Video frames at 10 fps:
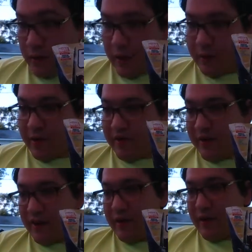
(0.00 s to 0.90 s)
I mean,
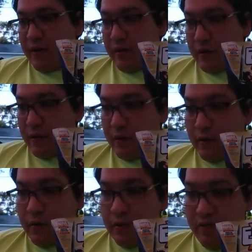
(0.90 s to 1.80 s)

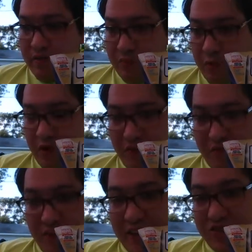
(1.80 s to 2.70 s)
this book
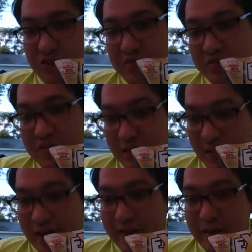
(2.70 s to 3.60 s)
features
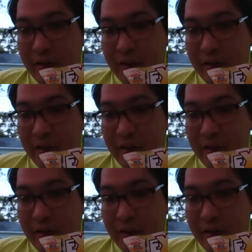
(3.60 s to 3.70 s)
like